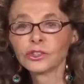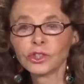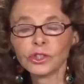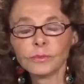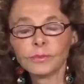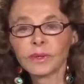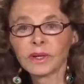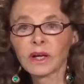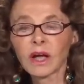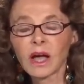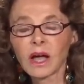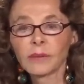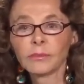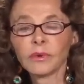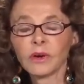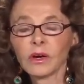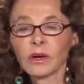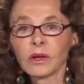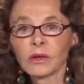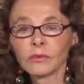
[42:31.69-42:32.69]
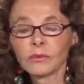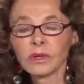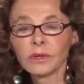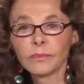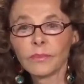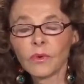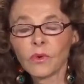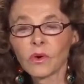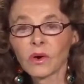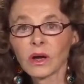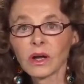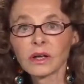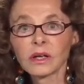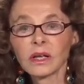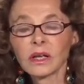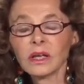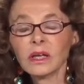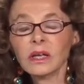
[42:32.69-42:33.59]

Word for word: chupacabra report